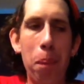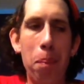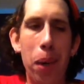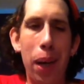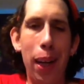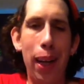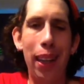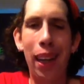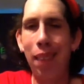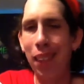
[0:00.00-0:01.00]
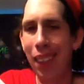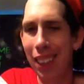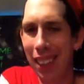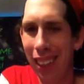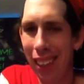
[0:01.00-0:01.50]
but I'm not gonna
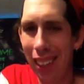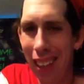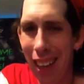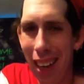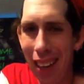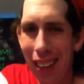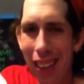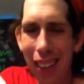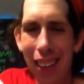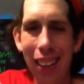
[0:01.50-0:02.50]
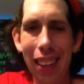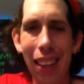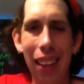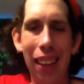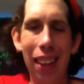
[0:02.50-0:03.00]
say it
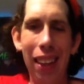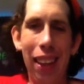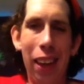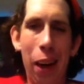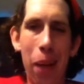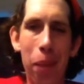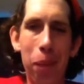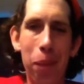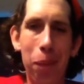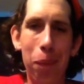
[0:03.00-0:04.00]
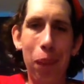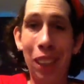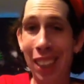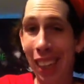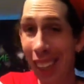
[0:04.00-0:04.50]
yet. I'm
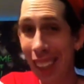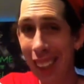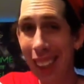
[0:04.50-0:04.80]
excited.